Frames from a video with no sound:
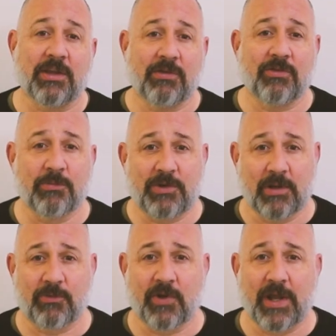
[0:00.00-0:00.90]
give you some
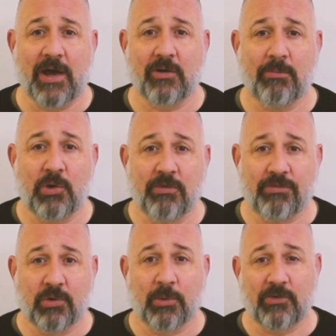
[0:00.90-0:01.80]
tips on how to move
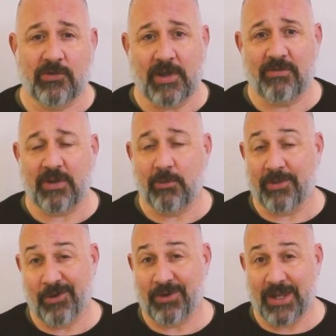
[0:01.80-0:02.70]
forward safely
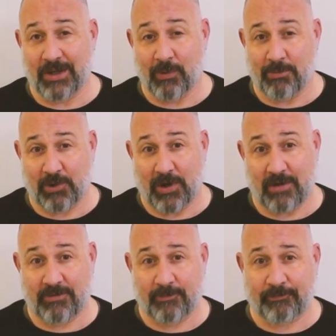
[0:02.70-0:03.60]
without getting ripped
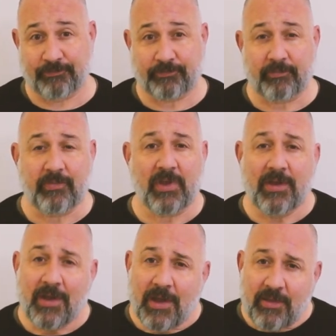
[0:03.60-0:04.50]
off.
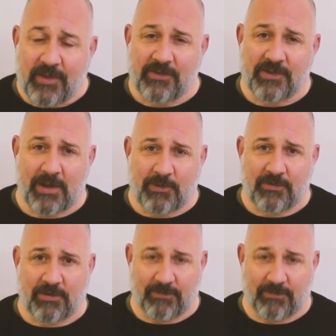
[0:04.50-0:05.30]
These types of